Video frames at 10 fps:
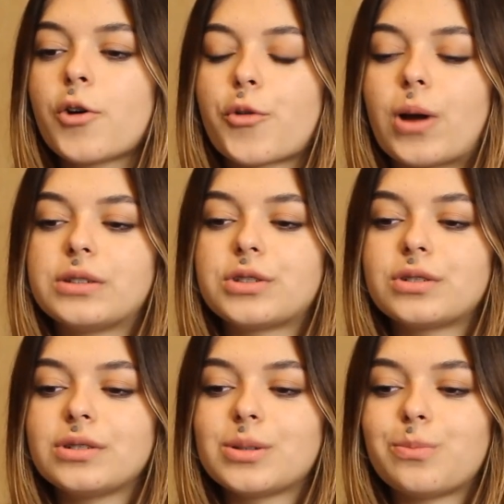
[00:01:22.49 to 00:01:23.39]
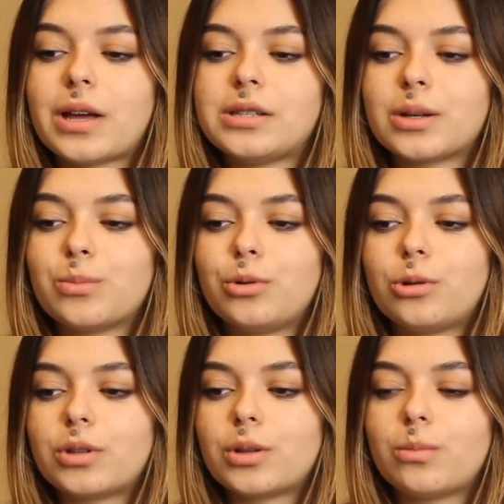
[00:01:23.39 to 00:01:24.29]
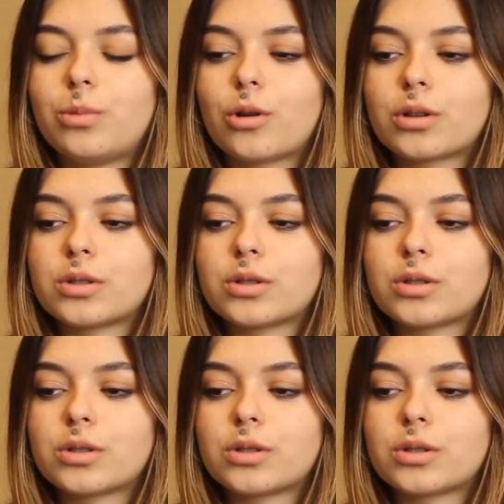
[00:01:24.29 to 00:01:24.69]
Rather, the basic building blocks